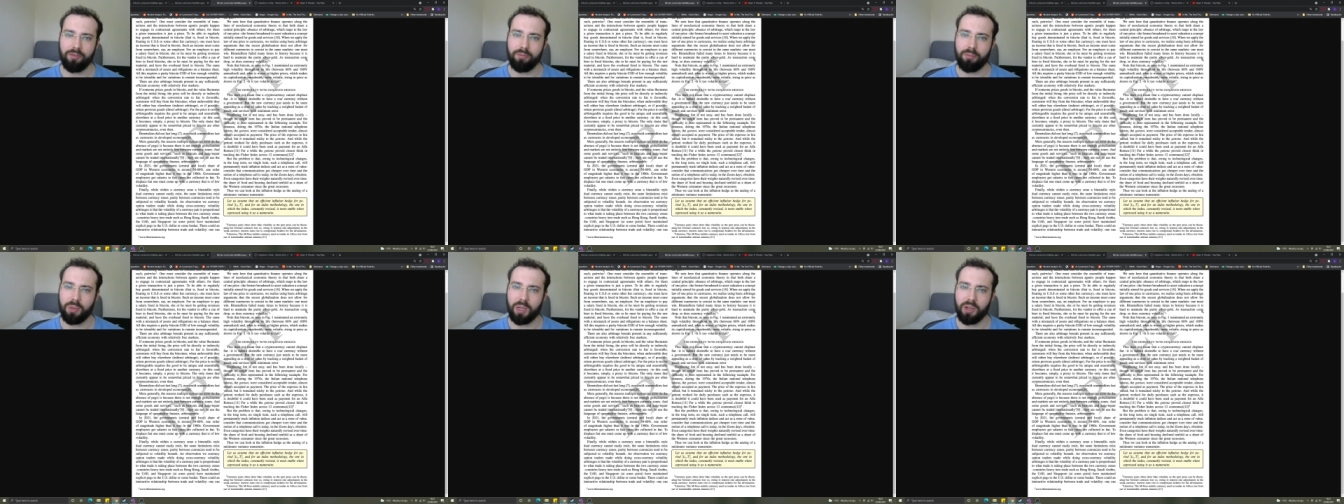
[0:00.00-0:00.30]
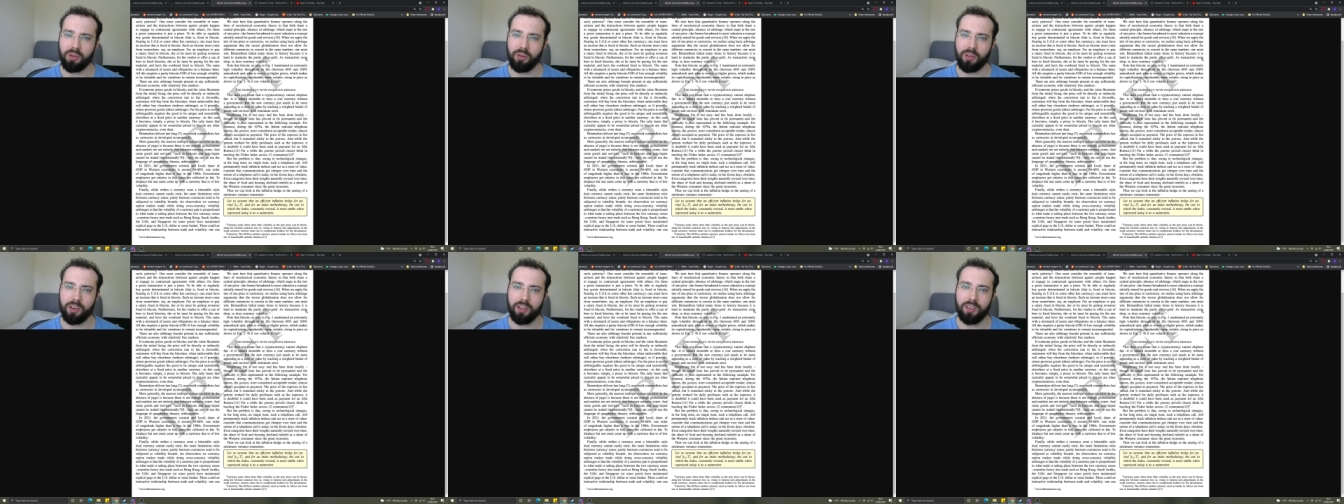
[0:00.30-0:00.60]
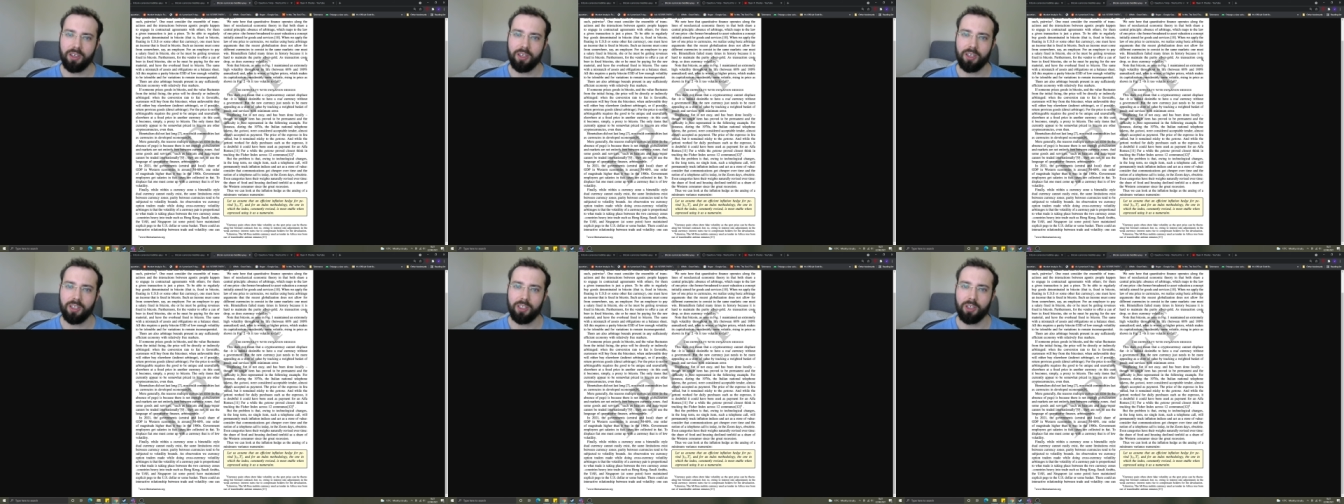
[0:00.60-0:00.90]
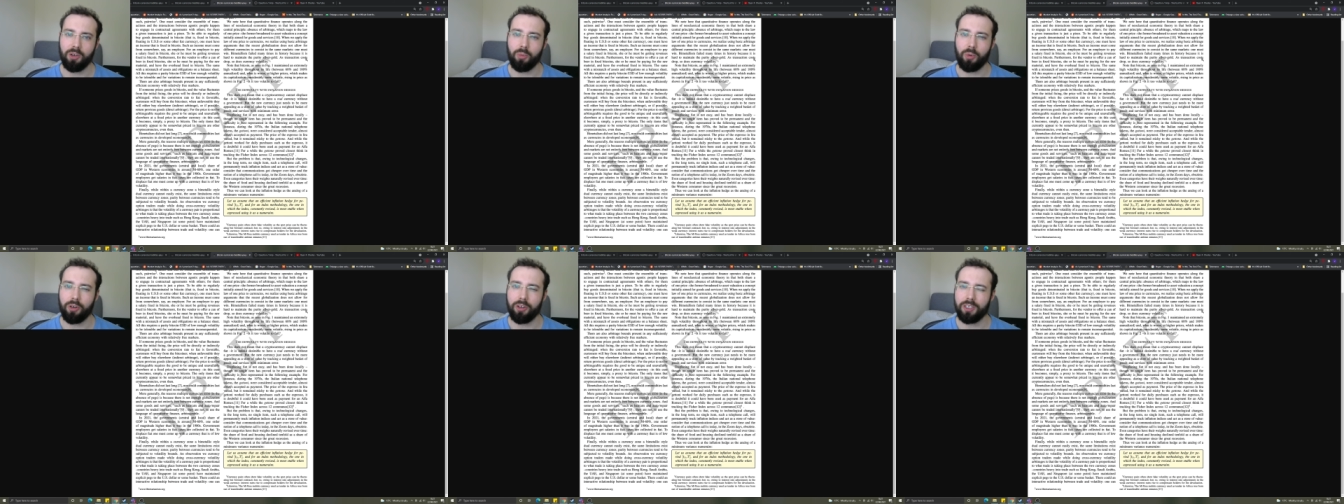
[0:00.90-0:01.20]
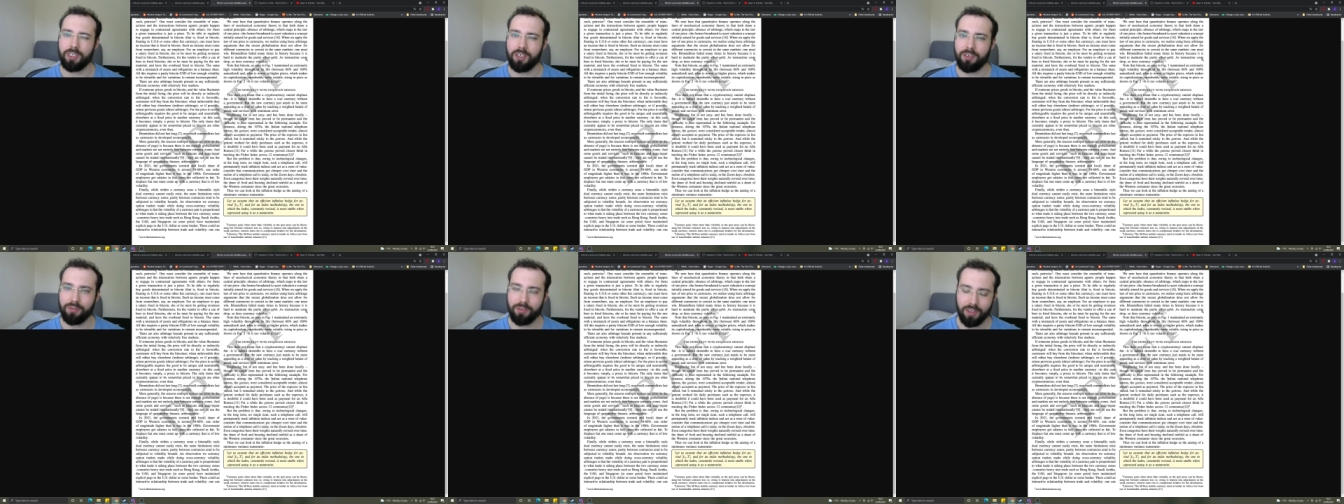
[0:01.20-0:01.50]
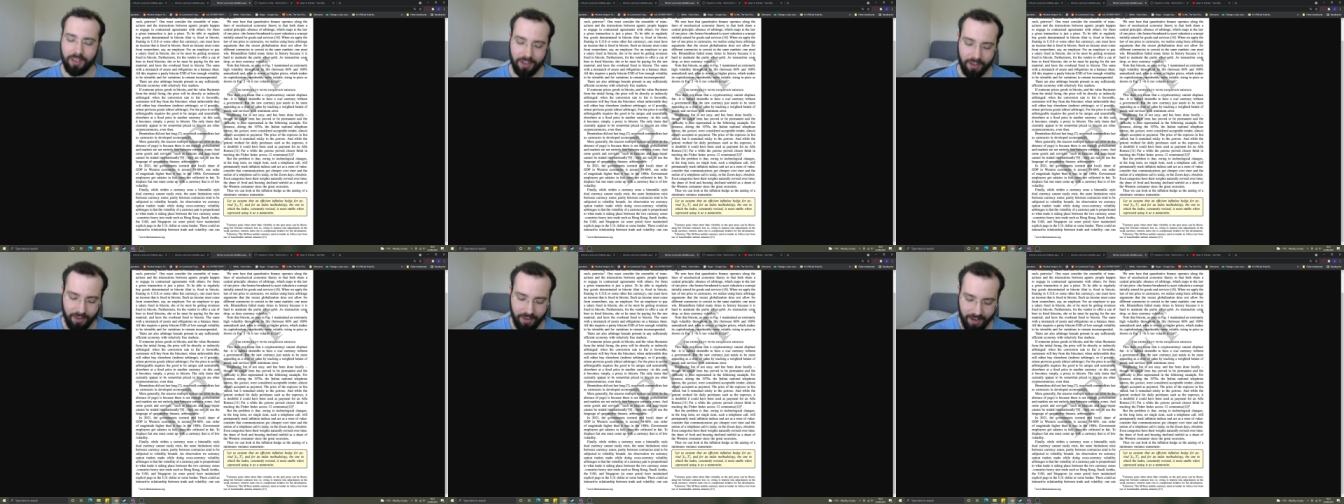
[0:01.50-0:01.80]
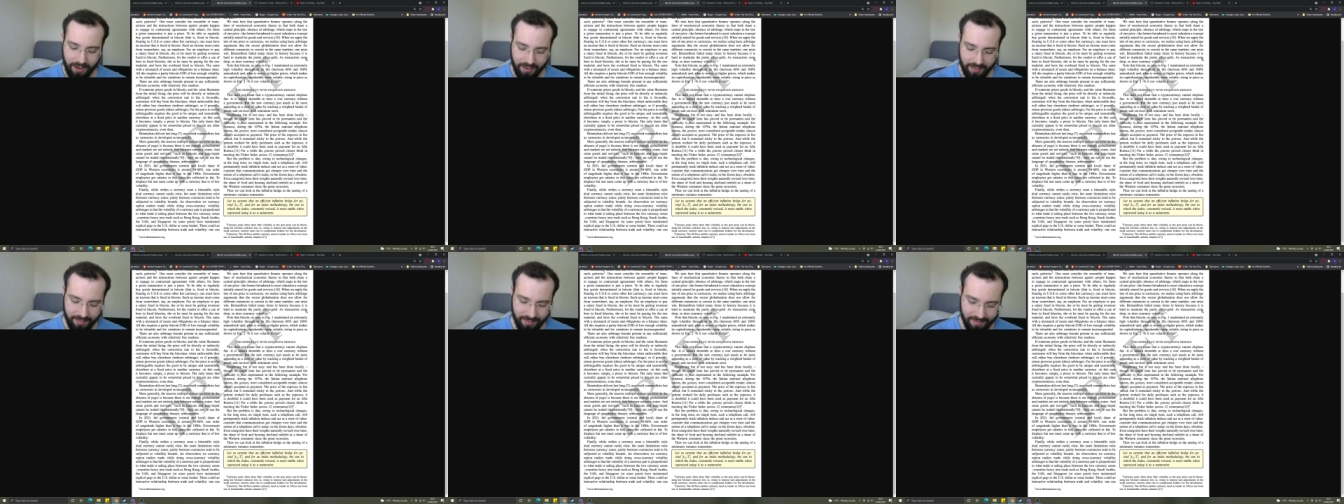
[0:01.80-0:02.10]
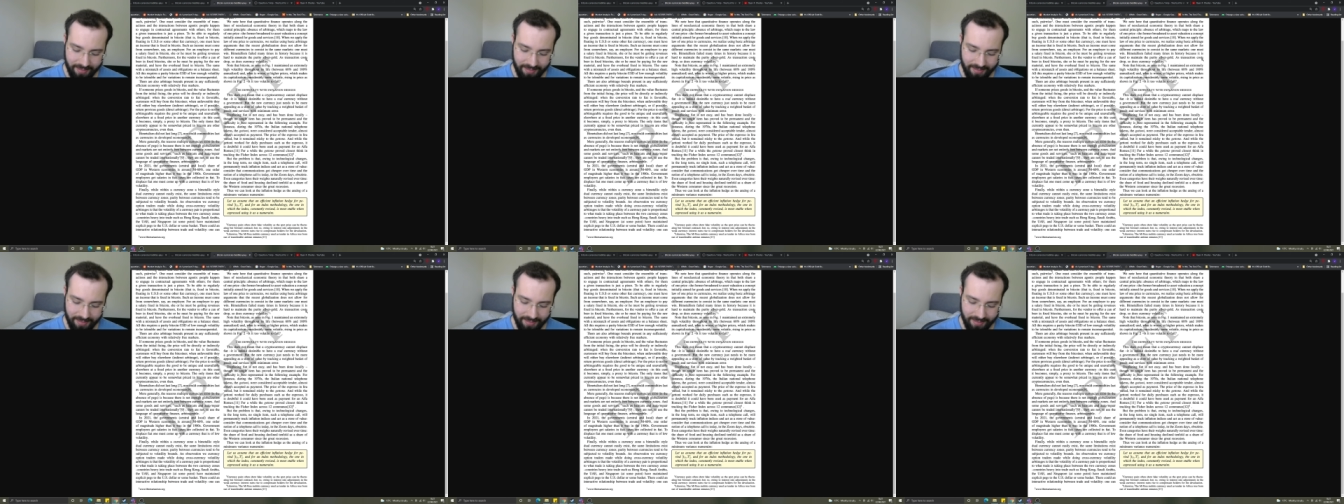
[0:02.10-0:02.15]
in Bitcoin. Don't worry yourself. Okay.